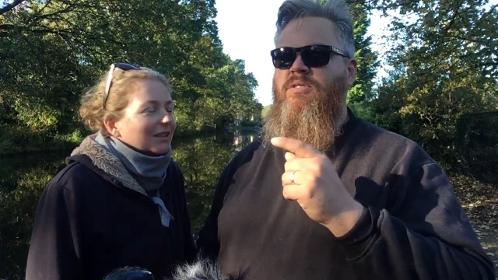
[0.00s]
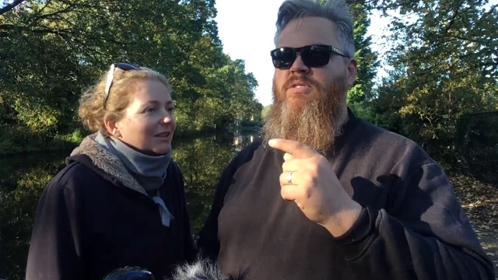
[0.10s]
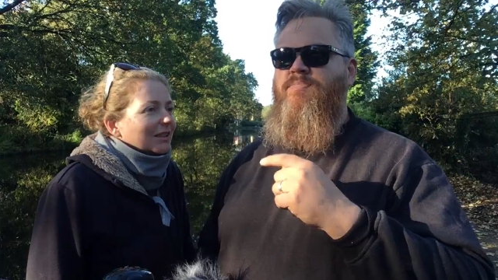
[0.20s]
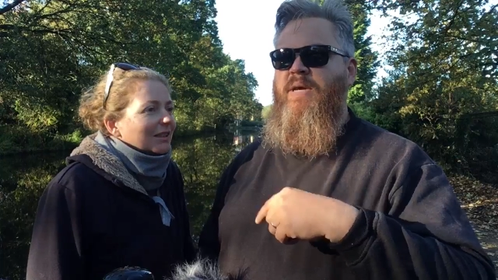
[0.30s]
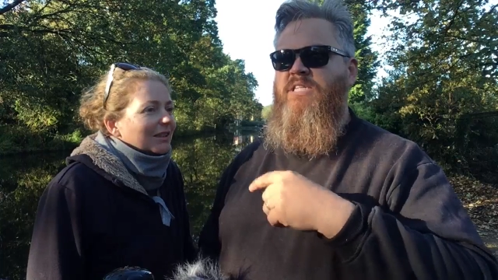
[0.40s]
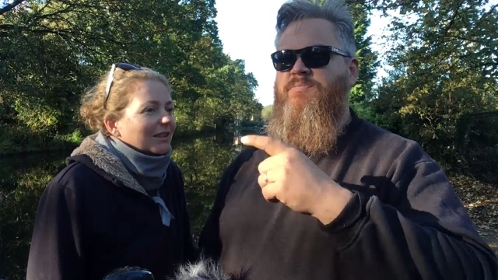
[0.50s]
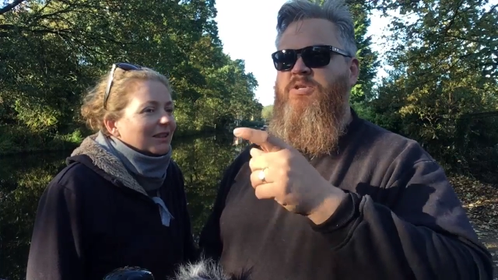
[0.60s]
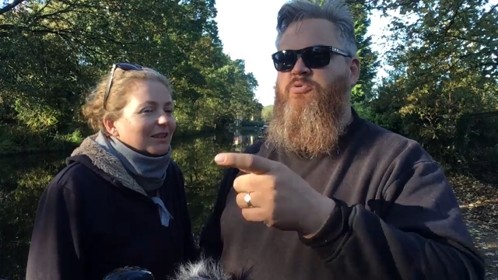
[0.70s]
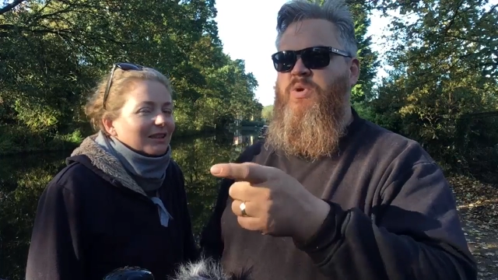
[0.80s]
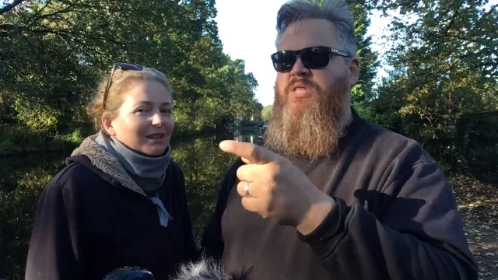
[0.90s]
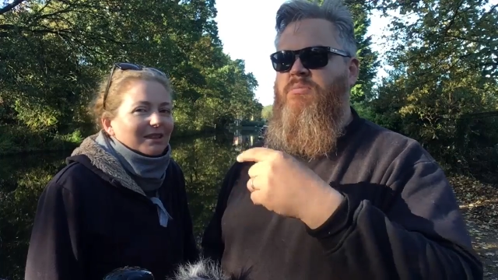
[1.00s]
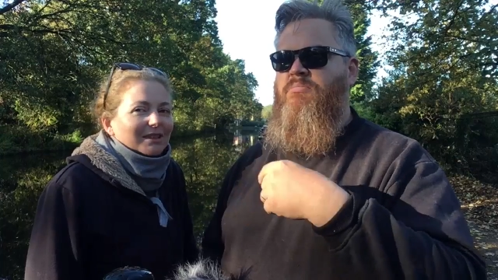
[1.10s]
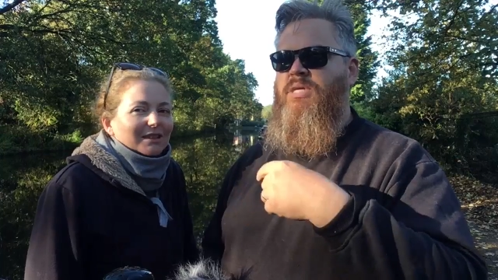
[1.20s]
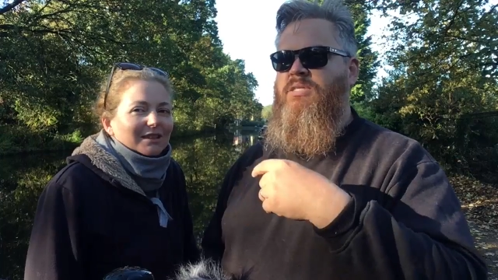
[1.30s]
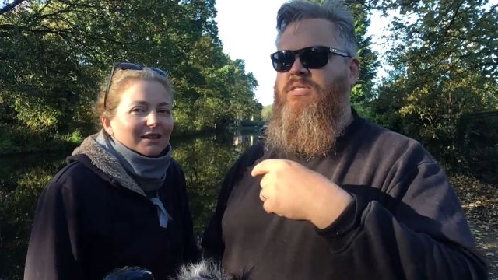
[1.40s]
Speaker 1: space between
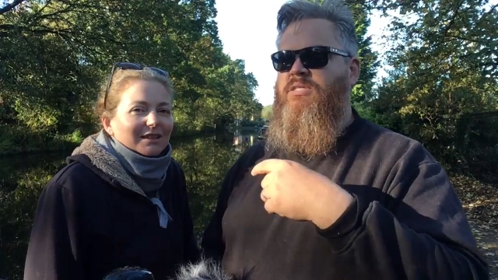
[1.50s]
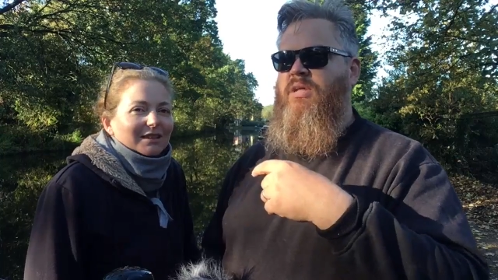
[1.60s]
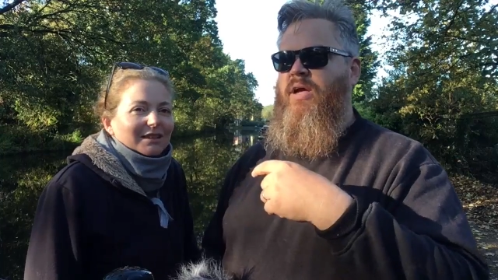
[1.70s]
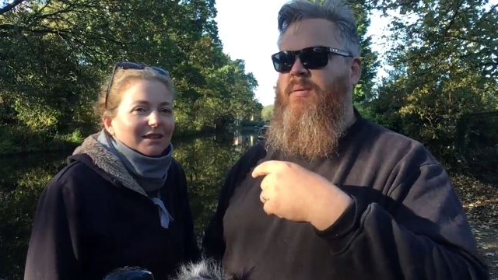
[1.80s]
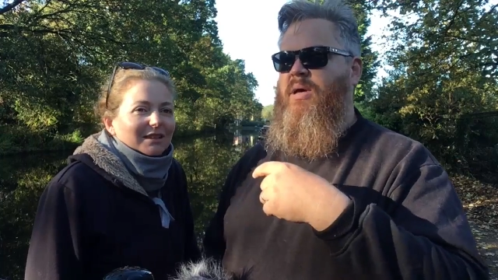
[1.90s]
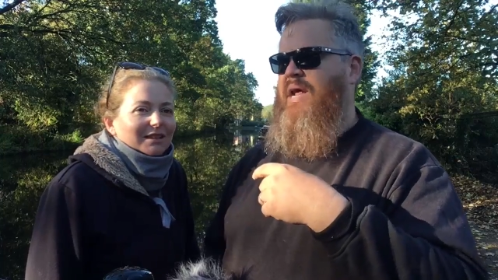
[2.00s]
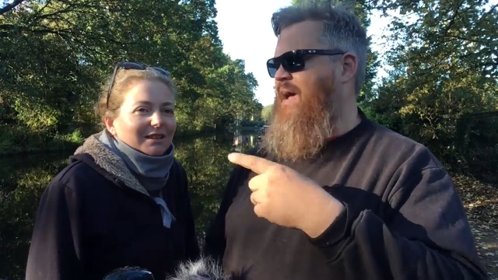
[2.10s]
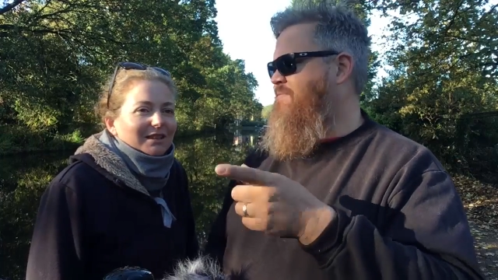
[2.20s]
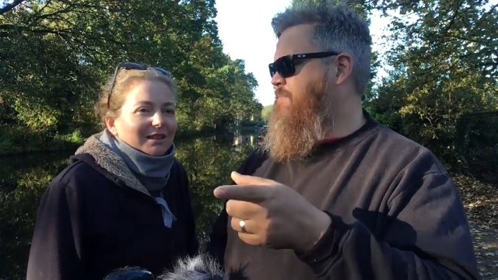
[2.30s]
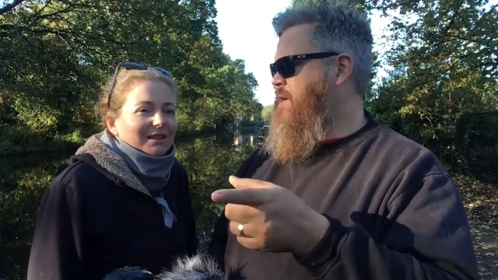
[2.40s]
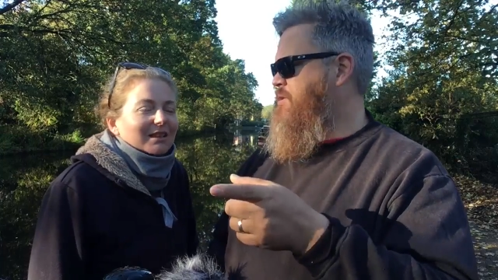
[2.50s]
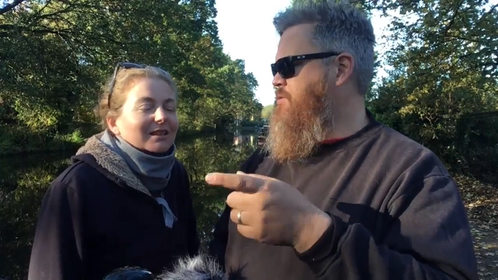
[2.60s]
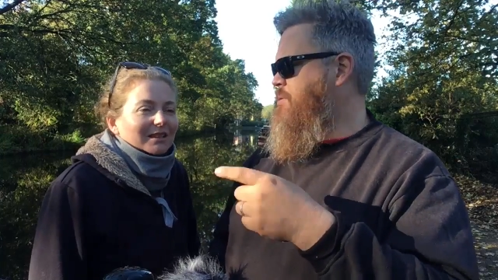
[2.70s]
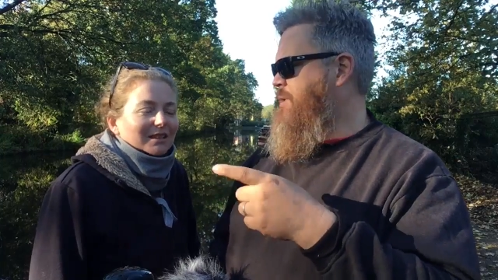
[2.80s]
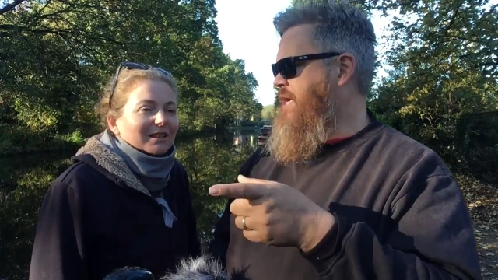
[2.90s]
them is like about a half mile
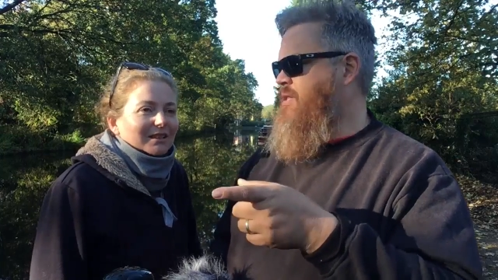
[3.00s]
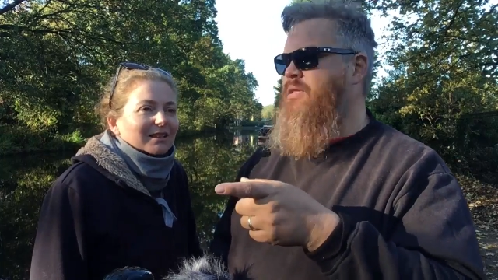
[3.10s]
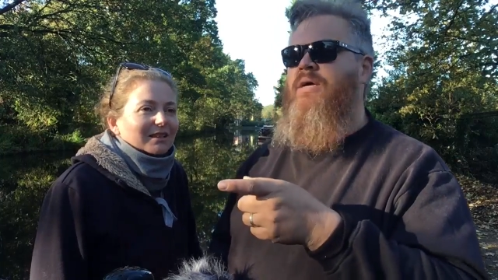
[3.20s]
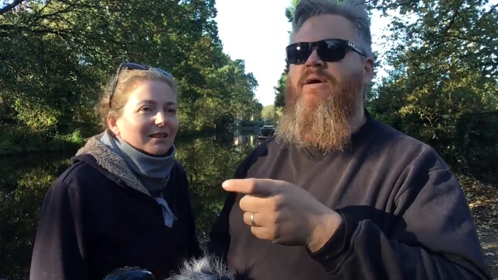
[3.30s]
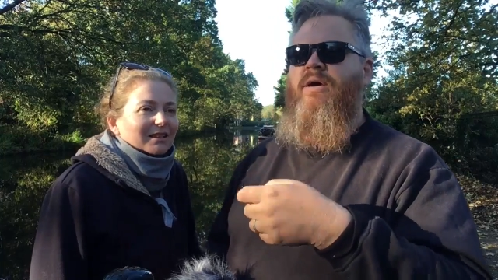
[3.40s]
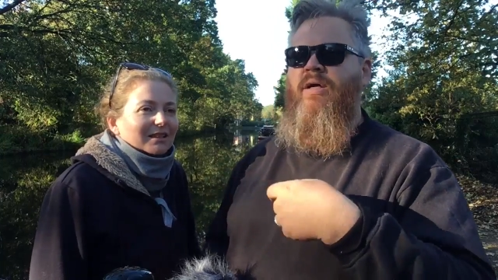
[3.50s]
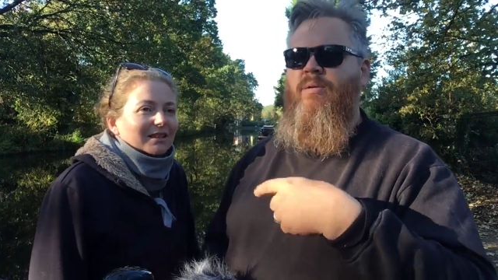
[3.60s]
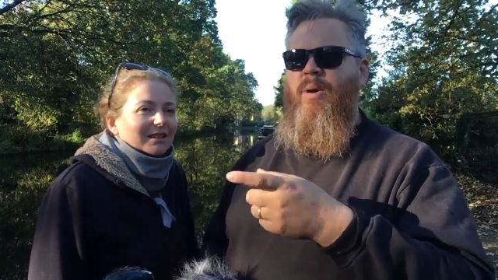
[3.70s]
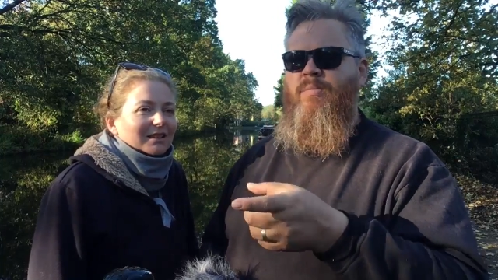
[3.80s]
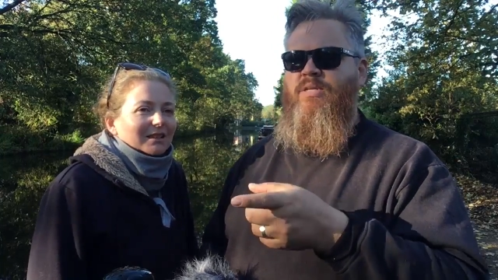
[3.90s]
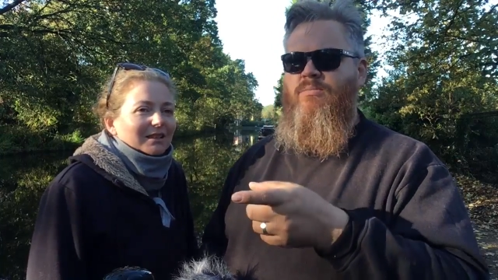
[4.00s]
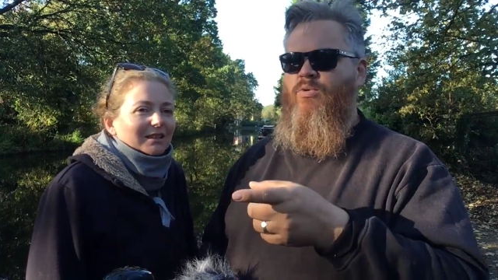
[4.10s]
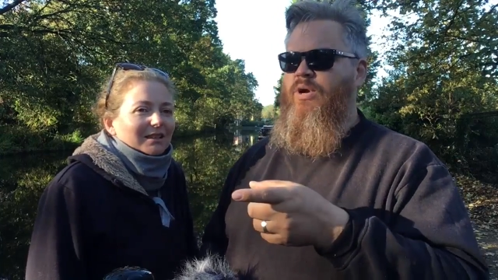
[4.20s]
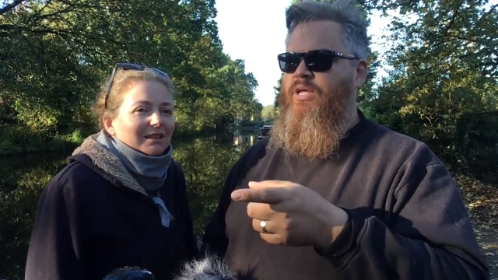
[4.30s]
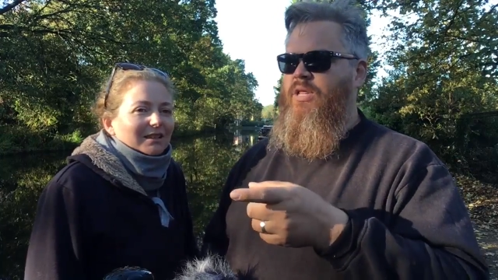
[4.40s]
to a mile, and there might be some
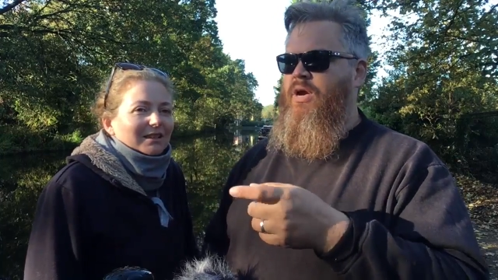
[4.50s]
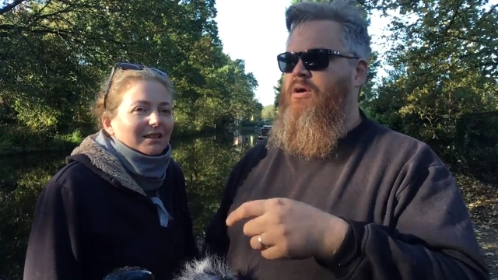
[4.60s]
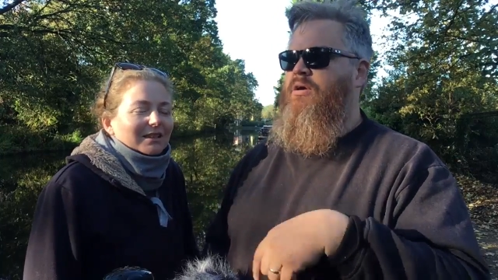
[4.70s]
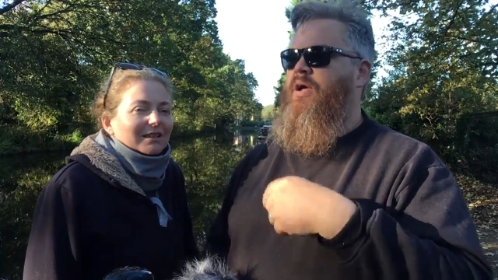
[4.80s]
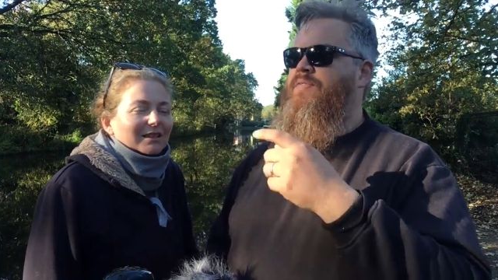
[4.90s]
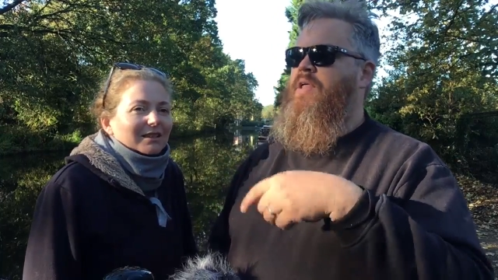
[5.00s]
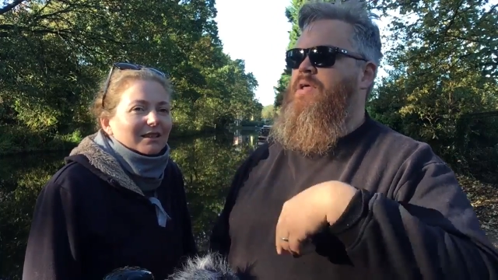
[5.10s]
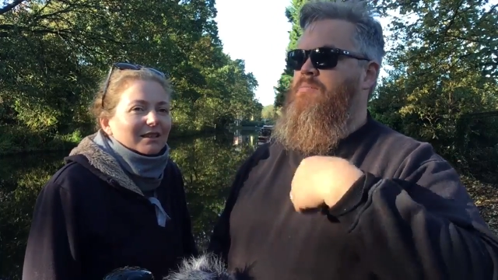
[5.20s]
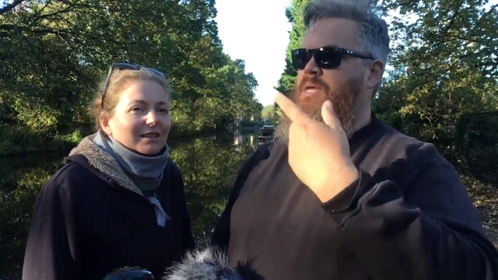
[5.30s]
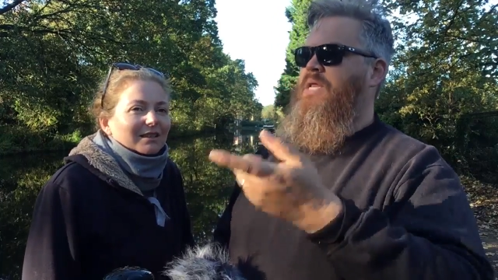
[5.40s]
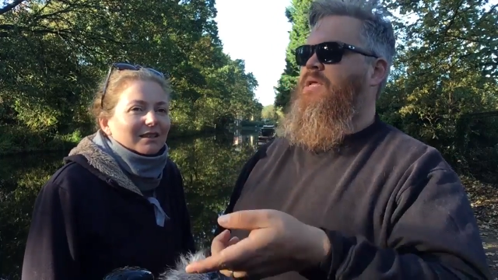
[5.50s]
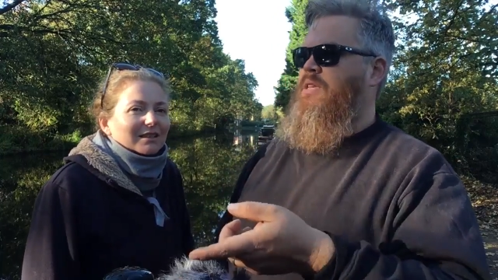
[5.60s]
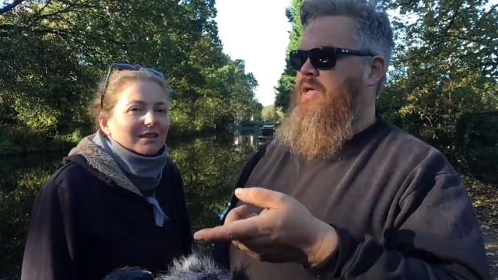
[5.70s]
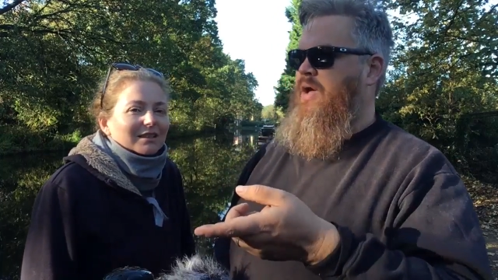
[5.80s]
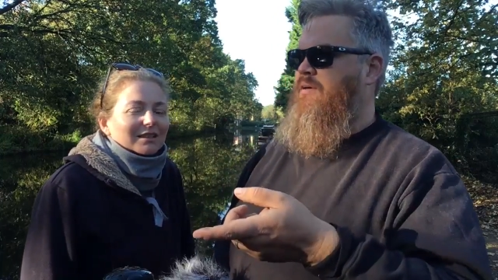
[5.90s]
mooring in there. And then immediately